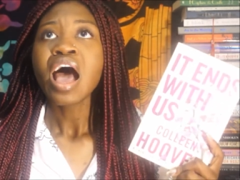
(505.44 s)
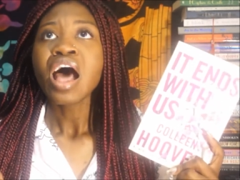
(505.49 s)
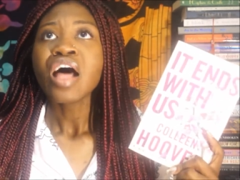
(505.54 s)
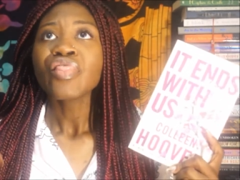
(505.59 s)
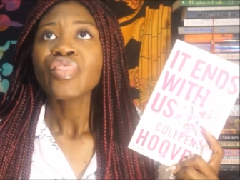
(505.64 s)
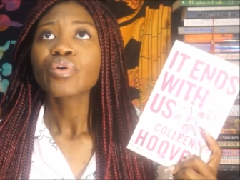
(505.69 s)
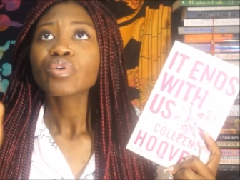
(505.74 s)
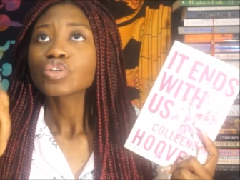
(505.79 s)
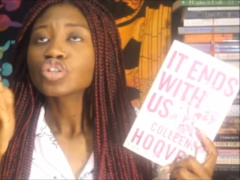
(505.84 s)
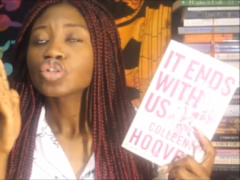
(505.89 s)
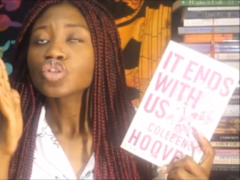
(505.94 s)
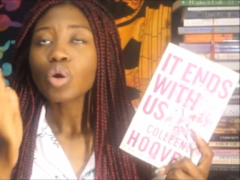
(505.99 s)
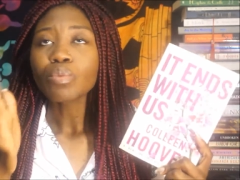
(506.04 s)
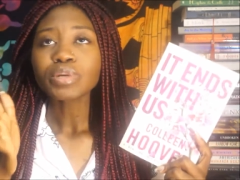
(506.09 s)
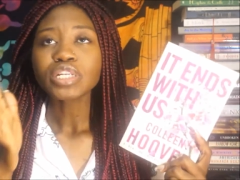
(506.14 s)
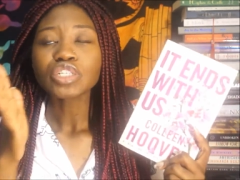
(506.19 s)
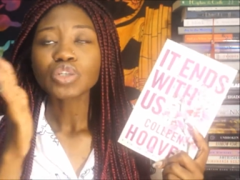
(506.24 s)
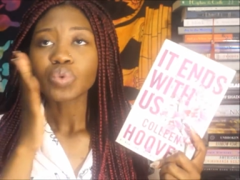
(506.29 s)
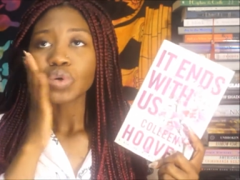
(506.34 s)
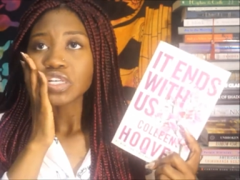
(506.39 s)
There were so
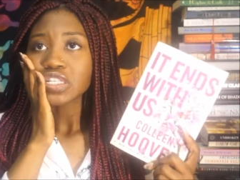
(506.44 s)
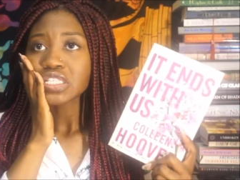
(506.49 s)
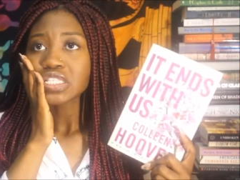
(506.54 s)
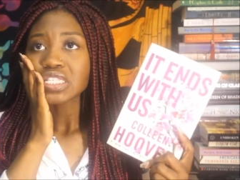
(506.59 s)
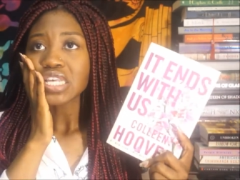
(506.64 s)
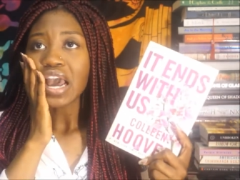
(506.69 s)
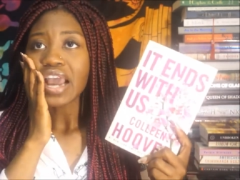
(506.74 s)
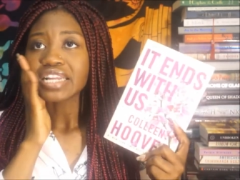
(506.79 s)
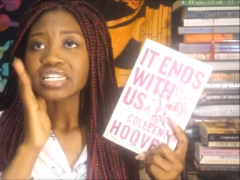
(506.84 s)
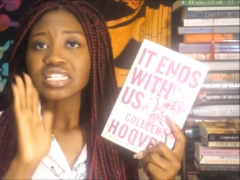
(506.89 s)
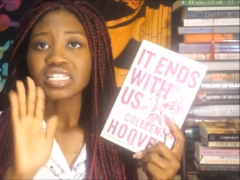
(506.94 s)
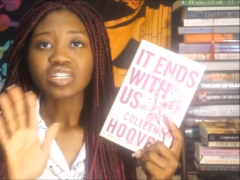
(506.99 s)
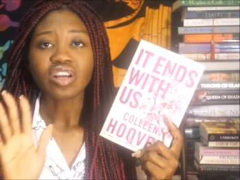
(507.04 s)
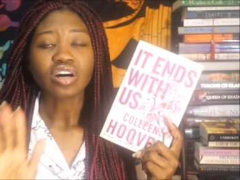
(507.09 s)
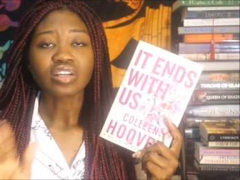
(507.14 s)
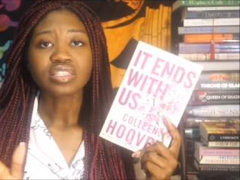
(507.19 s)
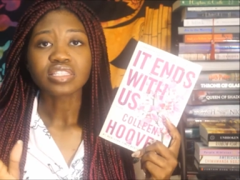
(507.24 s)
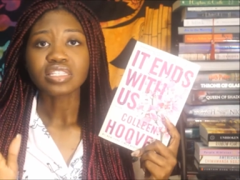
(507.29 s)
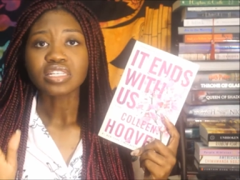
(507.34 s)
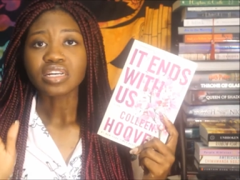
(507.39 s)
many twists I did
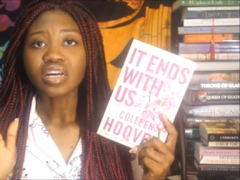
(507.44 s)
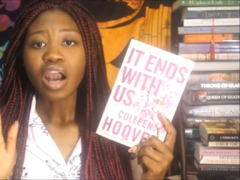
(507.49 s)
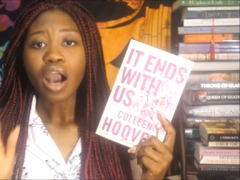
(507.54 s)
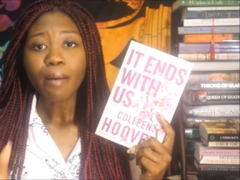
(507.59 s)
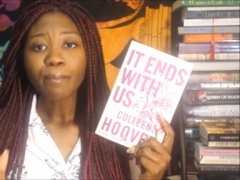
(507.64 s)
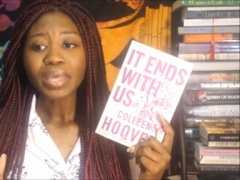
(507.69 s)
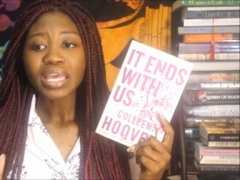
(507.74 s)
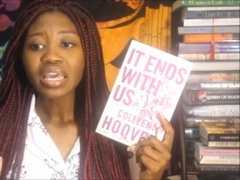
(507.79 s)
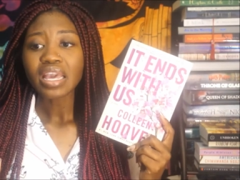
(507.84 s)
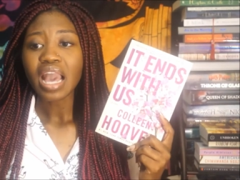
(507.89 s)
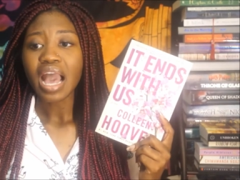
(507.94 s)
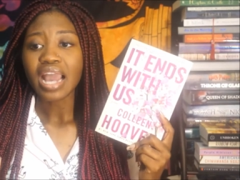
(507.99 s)
not see coming.